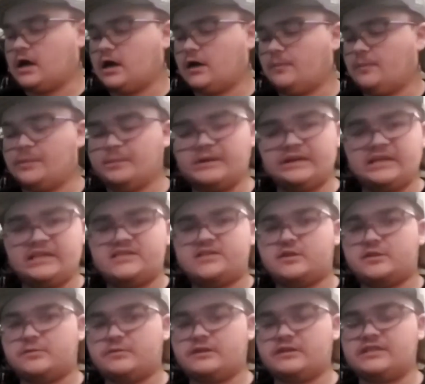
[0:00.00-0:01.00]
But when they
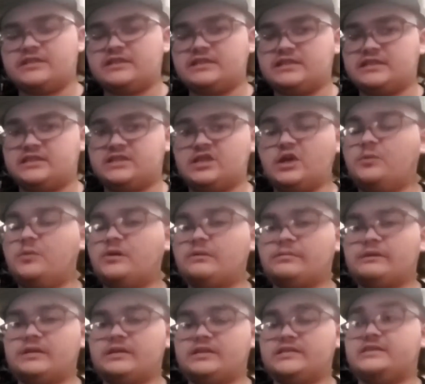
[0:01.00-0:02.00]
started releasing the Steelbook
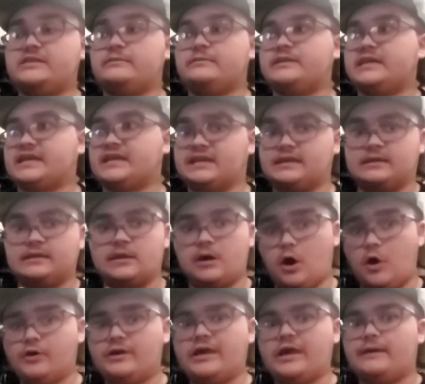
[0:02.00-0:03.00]
releases, I was like,
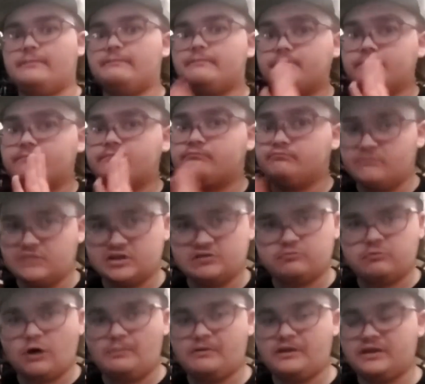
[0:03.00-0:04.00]
okay, this is
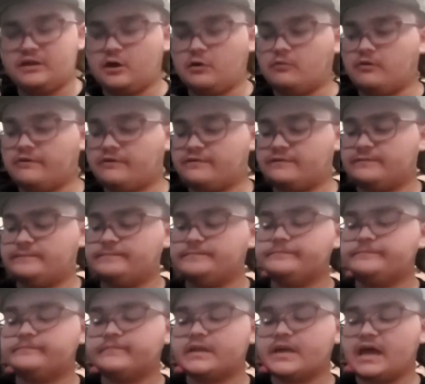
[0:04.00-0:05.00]
what I'm gonna go with.
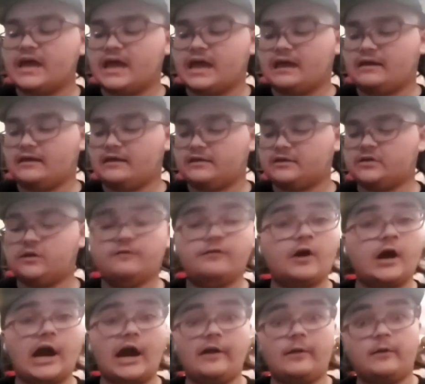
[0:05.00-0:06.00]
And so
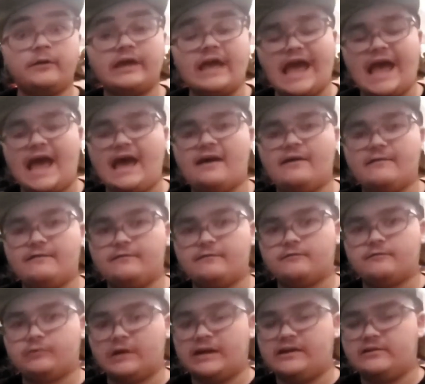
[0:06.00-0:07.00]
far, I only have
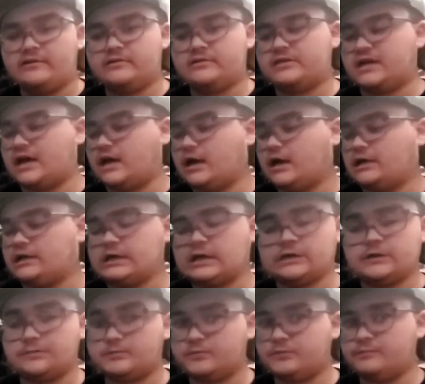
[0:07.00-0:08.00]
Raiders.
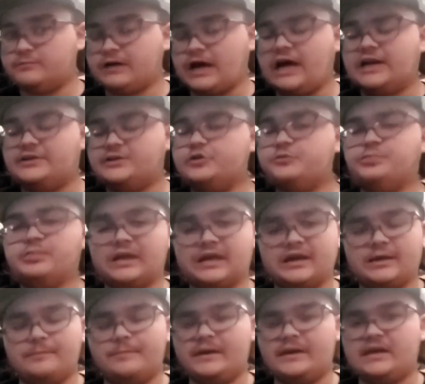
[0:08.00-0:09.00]
I do
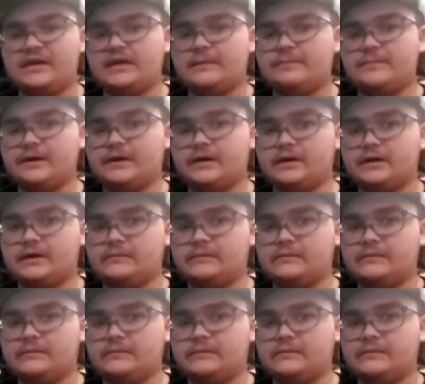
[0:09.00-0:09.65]
plan on picking up